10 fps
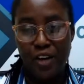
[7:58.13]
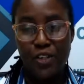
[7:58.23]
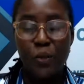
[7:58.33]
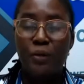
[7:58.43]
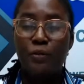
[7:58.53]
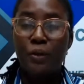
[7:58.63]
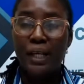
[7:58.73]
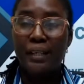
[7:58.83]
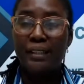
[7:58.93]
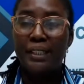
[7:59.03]
So if you
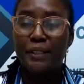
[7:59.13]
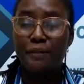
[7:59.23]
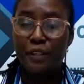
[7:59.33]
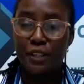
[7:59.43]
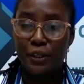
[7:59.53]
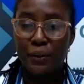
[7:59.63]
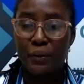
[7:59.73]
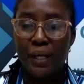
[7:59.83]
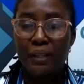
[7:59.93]
like this video, I